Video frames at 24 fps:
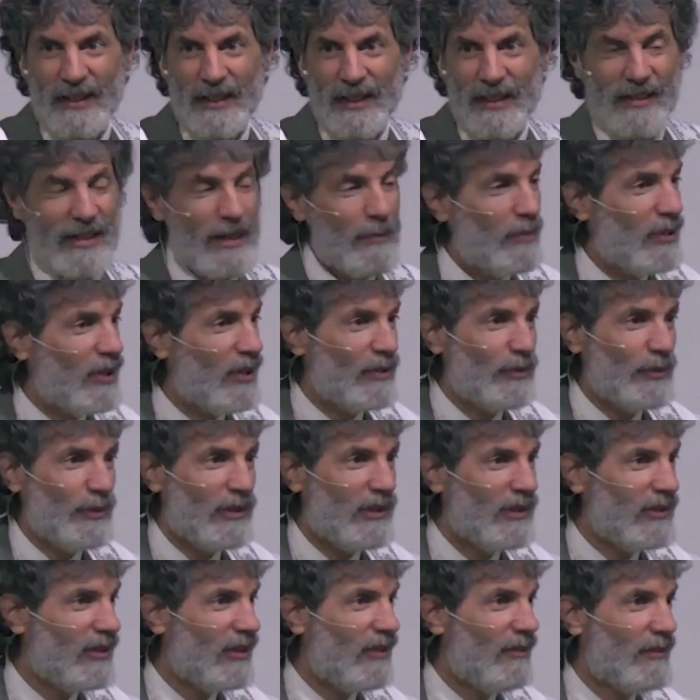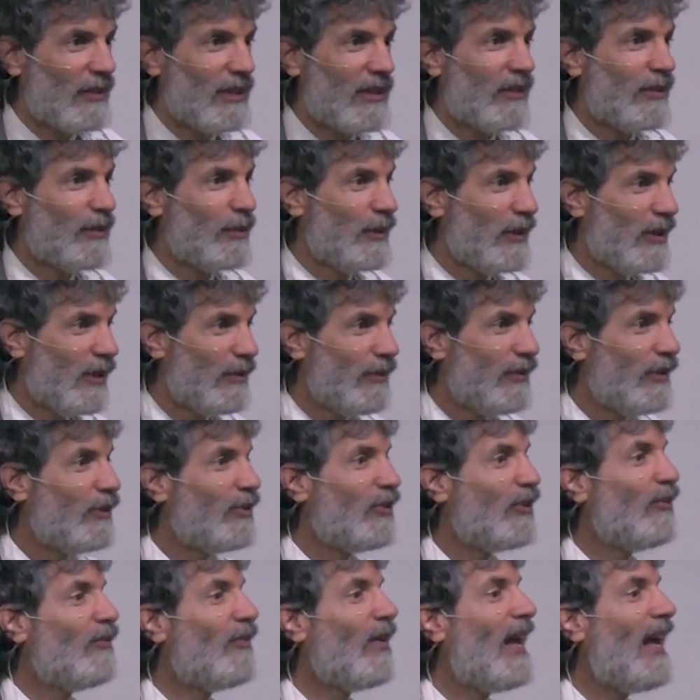And not because we deserve it, because we don't
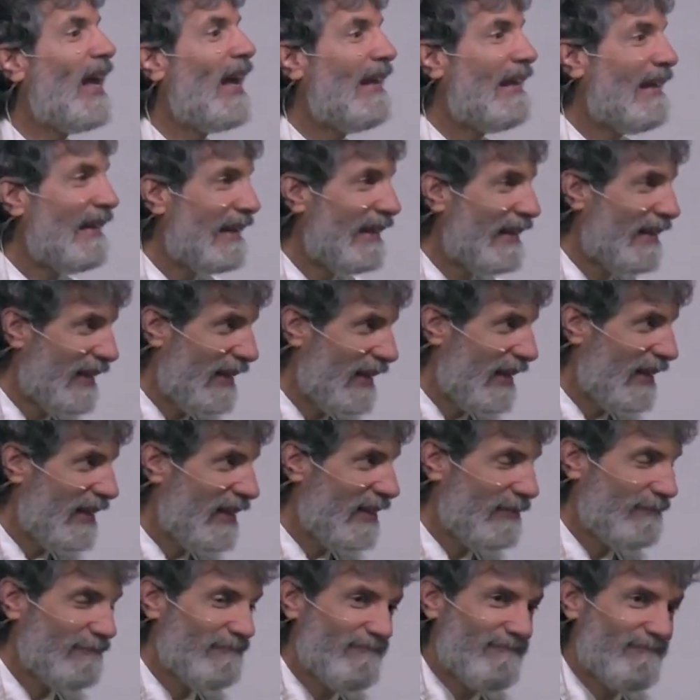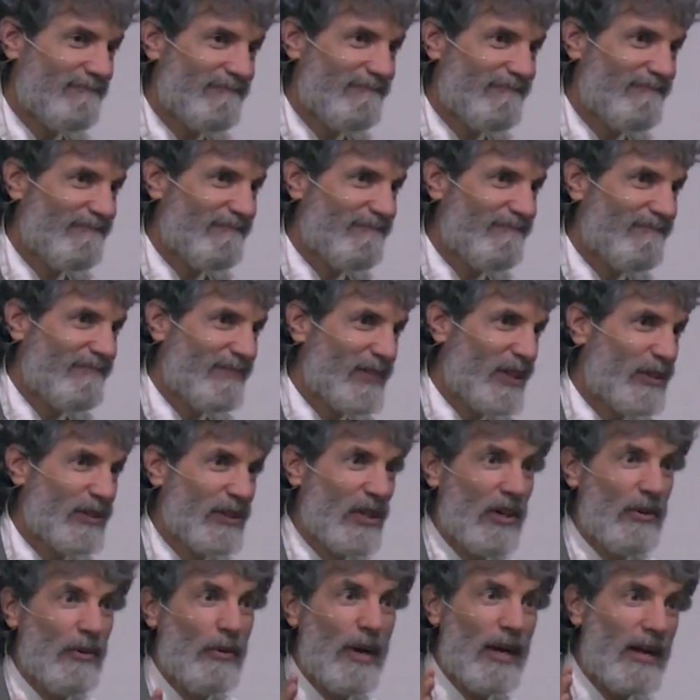deserve anything. There's
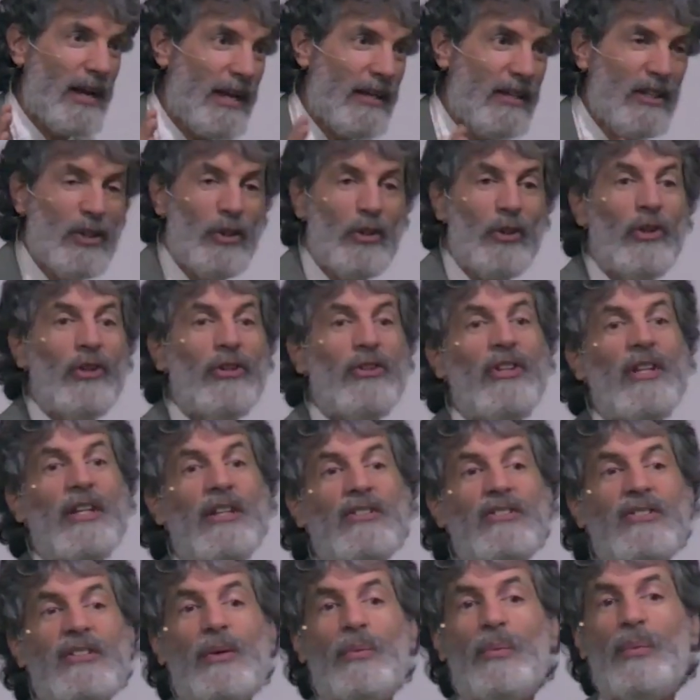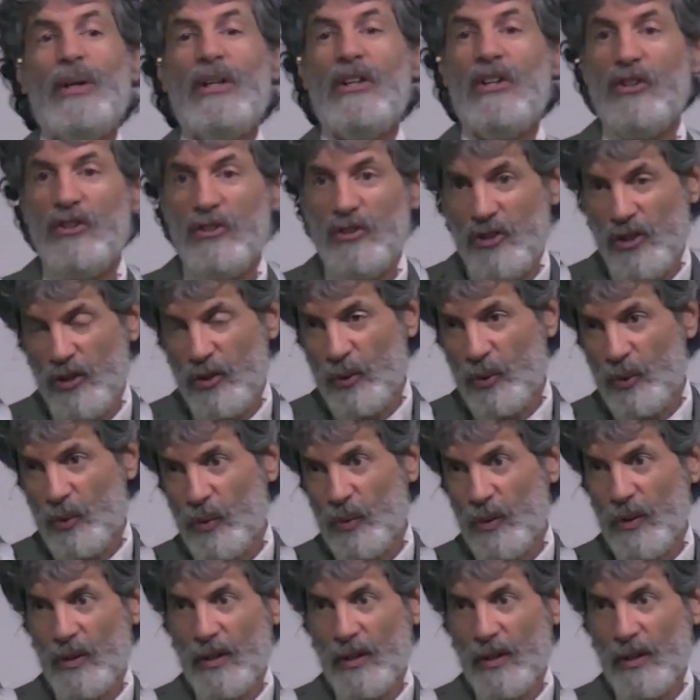no any goodness that we could do